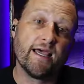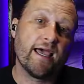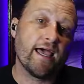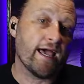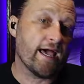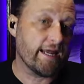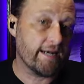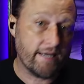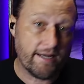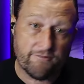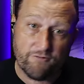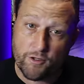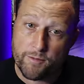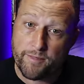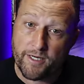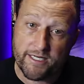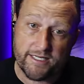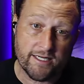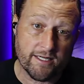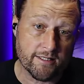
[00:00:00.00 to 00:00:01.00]
and
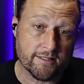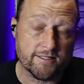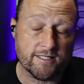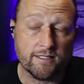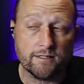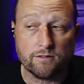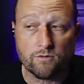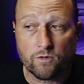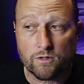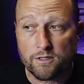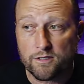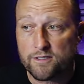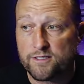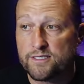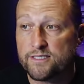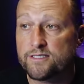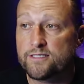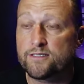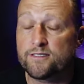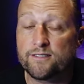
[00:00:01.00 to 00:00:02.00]
everybody else in the world
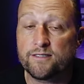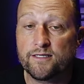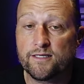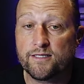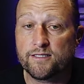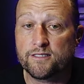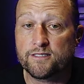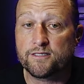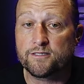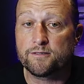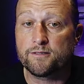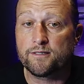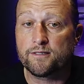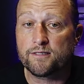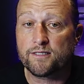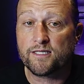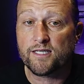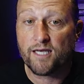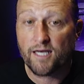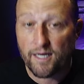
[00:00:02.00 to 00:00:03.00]
is
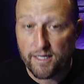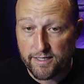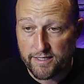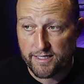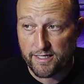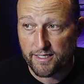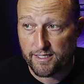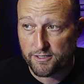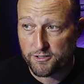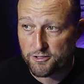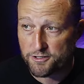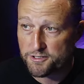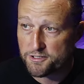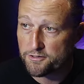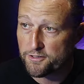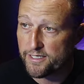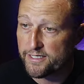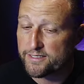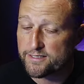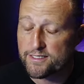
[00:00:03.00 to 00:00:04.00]
cutting interest
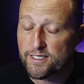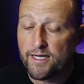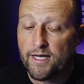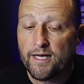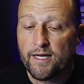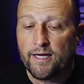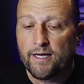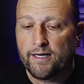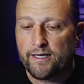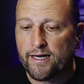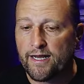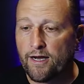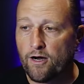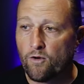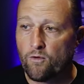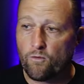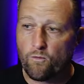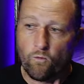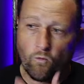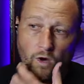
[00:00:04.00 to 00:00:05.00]
rates.
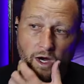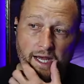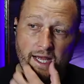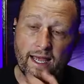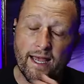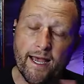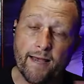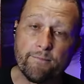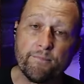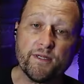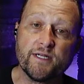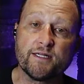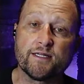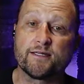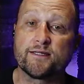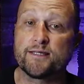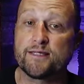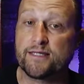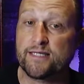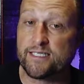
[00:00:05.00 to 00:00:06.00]
Now, what happened
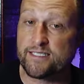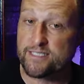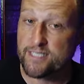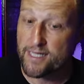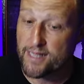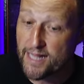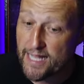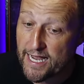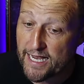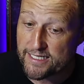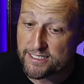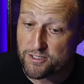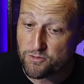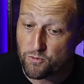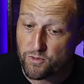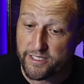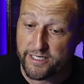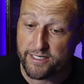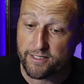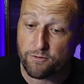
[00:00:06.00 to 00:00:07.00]
this last
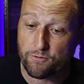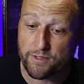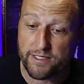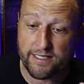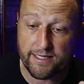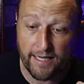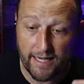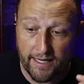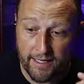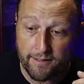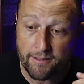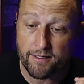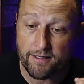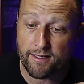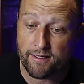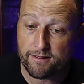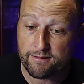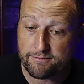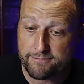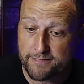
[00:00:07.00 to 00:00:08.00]
week, we had
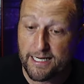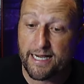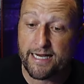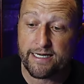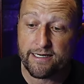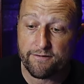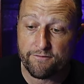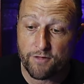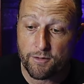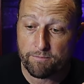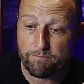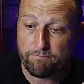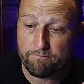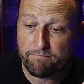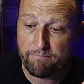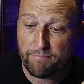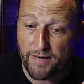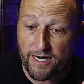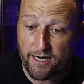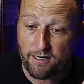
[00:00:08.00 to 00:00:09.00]
kind of a
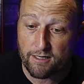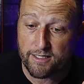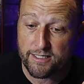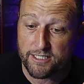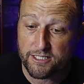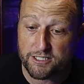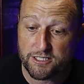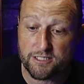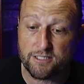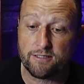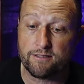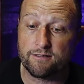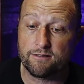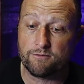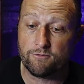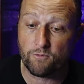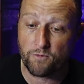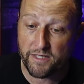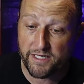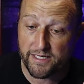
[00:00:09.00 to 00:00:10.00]
bearish
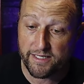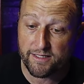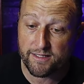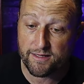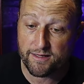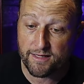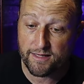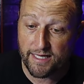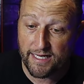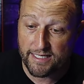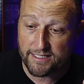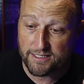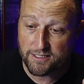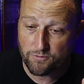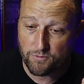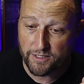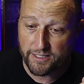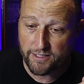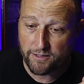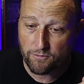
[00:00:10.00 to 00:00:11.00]
week last
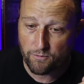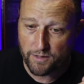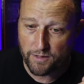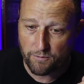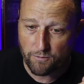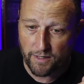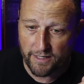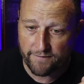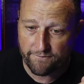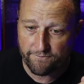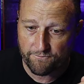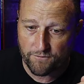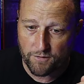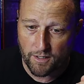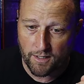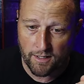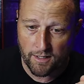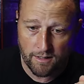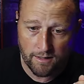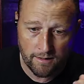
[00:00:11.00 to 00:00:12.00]
week. We went
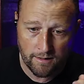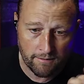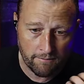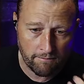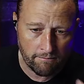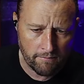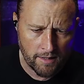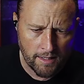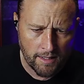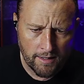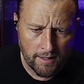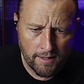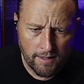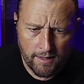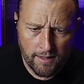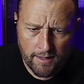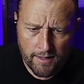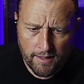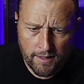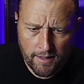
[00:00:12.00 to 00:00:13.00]
from,
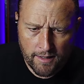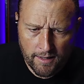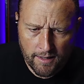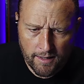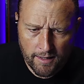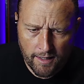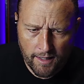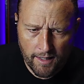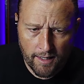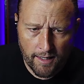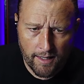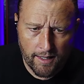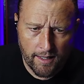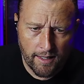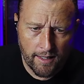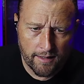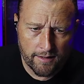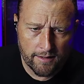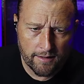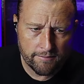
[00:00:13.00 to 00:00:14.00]

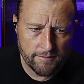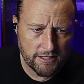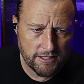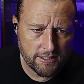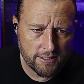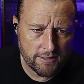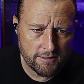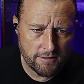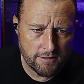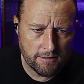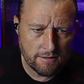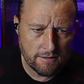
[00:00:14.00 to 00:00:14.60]
let me just